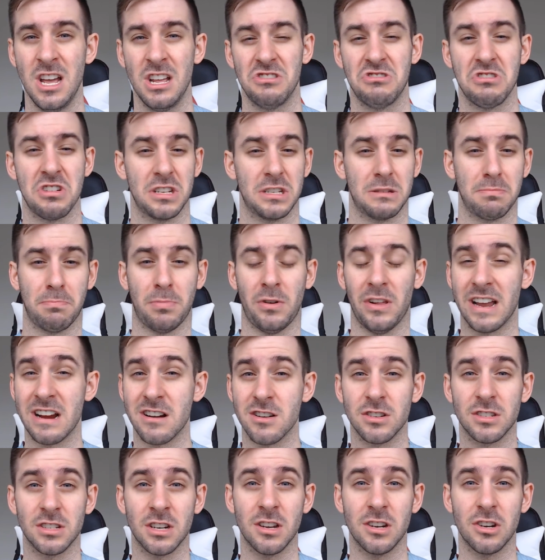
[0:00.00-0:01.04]
Thus,
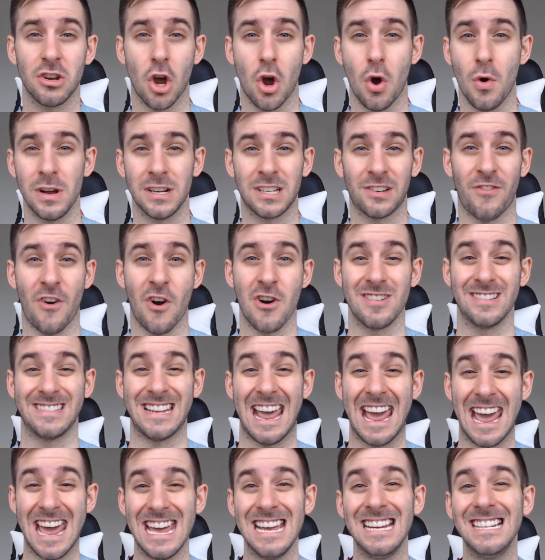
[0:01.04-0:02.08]
players could go as far as
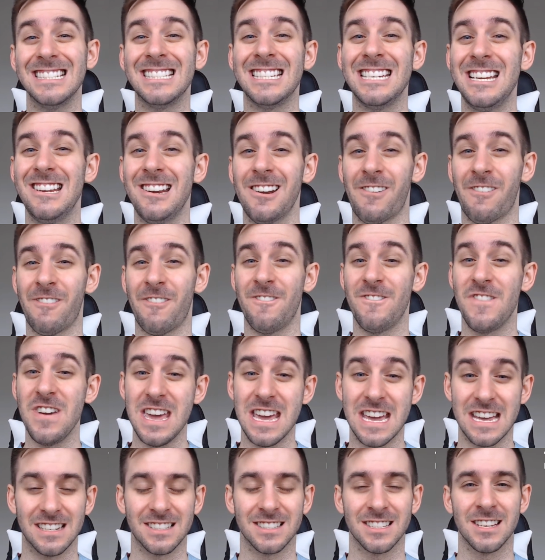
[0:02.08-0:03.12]
18
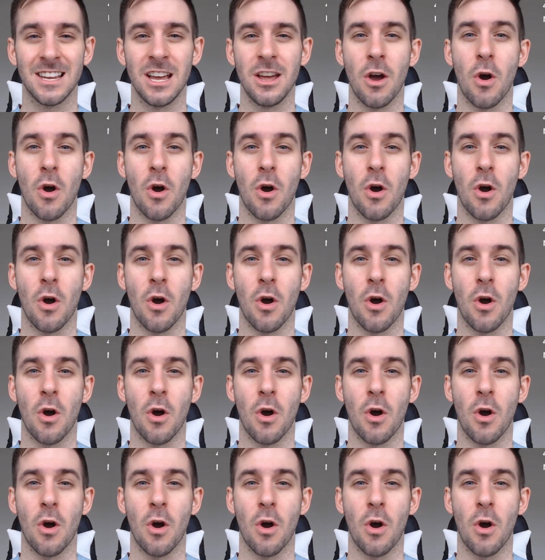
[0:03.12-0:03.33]
feet